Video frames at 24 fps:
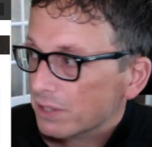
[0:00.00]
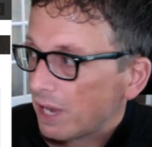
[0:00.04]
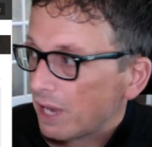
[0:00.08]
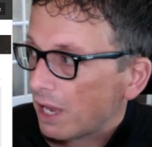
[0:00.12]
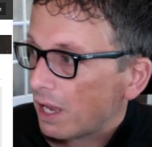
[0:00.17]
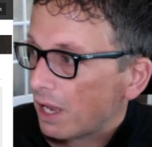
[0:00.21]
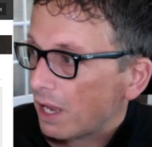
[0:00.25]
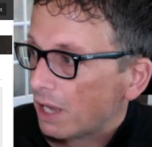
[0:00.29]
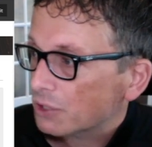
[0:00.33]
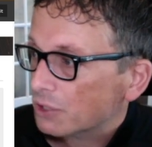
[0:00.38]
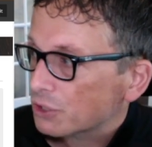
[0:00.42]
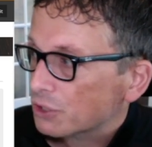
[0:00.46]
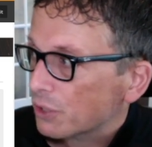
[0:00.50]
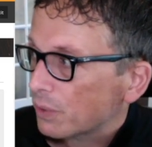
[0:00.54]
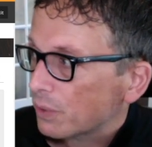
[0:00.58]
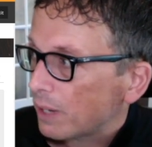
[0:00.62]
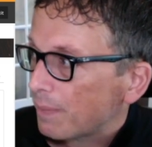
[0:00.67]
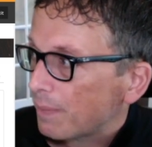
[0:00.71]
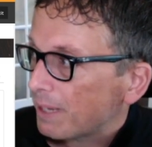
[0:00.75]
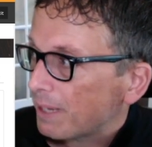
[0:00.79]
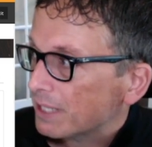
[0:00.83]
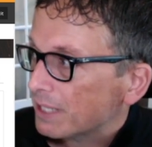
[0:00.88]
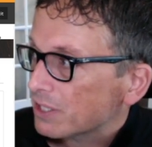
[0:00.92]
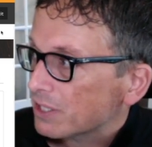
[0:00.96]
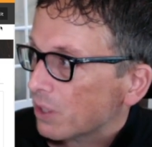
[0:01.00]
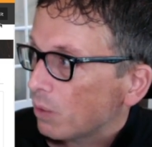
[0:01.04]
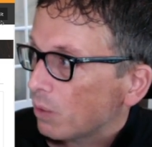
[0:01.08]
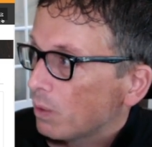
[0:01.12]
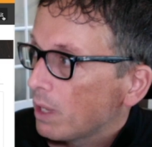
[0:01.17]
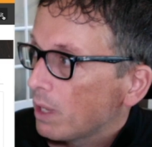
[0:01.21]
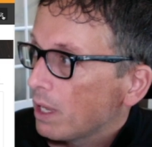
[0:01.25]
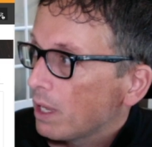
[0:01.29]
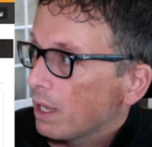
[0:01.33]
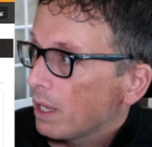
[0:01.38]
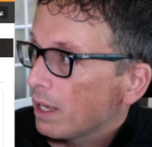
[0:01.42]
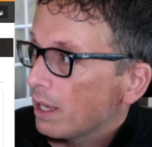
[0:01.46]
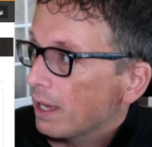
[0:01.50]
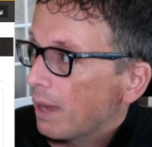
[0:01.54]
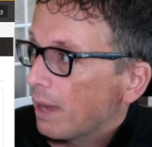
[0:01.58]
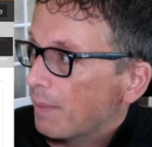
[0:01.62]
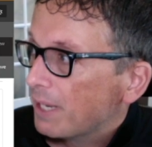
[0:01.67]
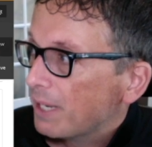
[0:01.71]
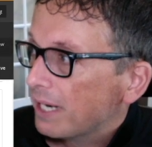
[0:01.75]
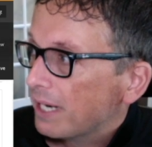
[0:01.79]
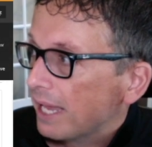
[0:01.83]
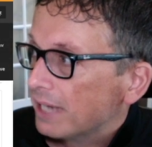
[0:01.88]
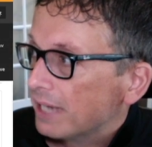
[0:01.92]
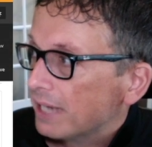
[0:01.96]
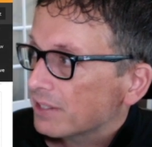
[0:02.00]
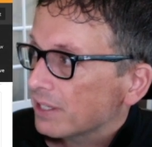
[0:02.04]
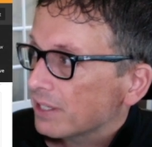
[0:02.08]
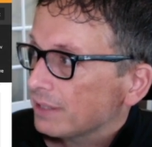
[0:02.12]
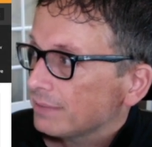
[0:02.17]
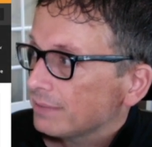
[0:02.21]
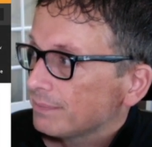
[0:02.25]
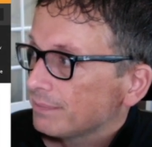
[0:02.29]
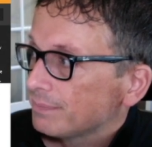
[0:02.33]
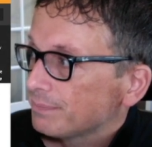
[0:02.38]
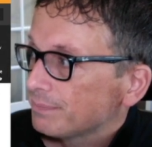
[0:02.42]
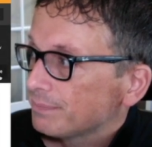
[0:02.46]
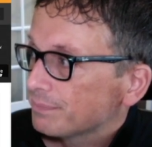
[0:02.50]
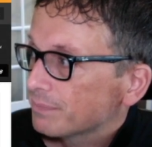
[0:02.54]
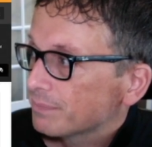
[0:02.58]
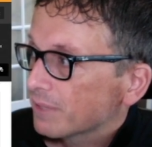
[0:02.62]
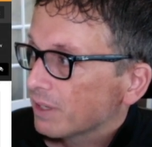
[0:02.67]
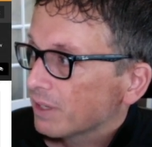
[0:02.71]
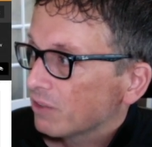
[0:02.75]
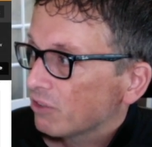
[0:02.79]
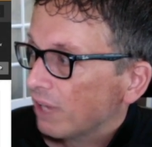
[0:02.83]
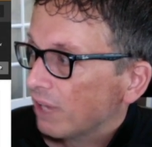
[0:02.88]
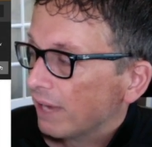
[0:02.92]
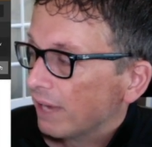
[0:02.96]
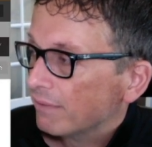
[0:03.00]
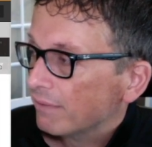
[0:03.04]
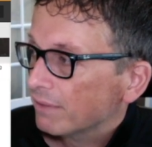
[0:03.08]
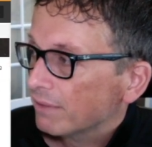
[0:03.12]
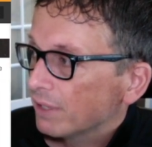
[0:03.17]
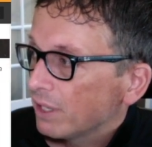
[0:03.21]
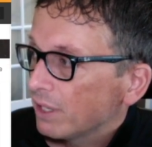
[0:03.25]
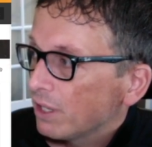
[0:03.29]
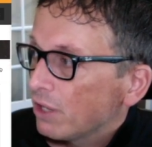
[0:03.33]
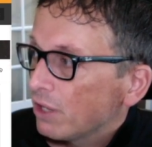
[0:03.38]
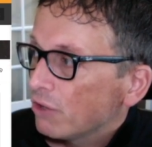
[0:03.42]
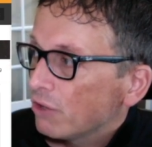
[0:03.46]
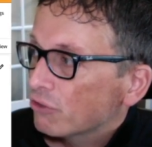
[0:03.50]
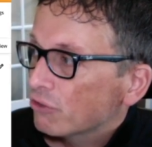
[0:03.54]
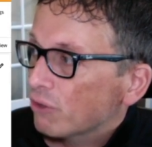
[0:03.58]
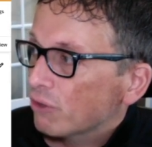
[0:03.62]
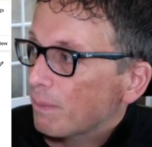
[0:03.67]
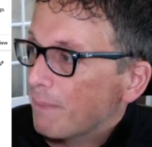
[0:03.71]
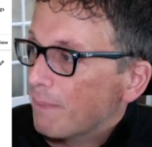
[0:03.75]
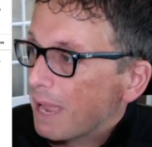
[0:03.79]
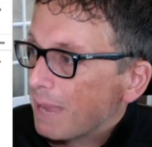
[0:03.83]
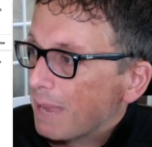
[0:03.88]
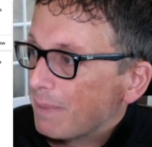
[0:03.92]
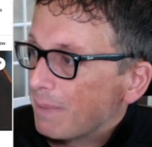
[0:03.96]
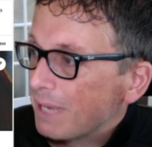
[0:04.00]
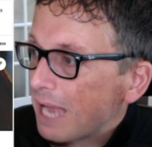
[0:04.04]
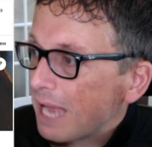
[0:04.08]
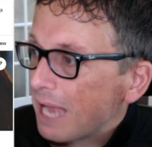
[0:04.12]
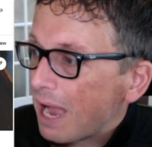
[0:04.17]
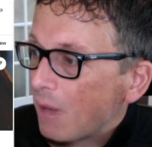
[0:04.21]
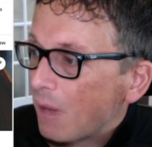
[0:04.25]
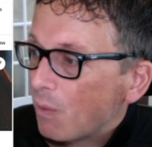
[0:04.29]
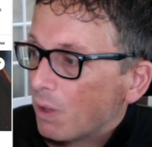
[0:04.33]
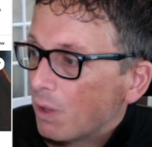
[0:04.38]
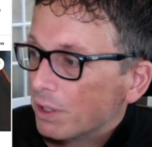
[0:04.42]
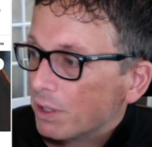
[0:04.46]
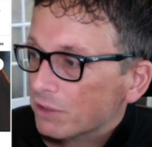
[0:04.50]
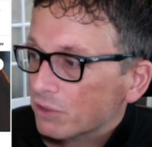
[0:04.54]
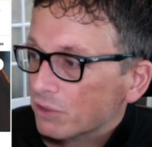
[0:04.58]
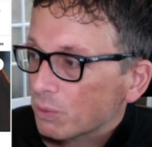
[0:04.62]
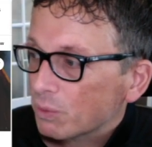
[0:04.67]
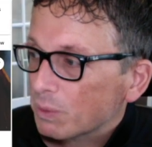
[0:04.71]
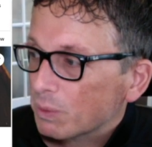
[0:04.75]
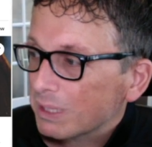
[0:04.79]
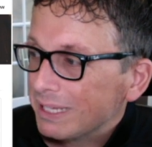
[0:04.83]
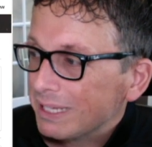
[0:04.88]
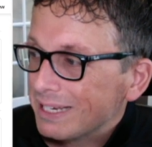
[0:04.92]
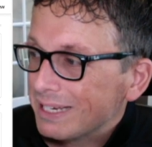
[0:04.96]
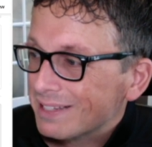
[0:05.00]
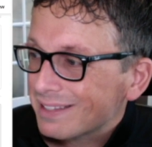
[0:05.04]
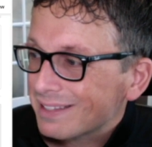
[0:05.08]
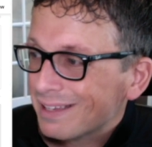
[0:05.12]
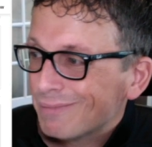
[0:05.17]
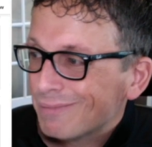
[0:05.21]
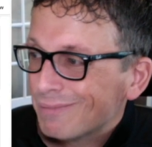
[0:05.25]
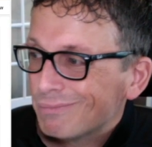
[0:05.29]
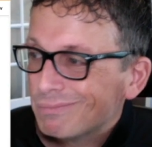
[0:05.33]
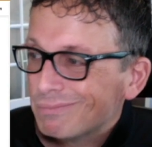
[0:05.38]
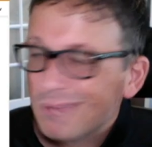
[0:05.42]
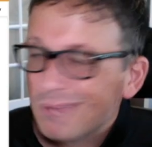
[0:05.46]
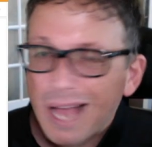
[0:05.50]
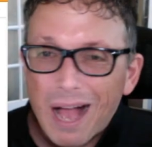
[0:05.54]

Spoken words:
I'll show you what I mean. So I'm going to hit exit, save. So maybe I want to release them.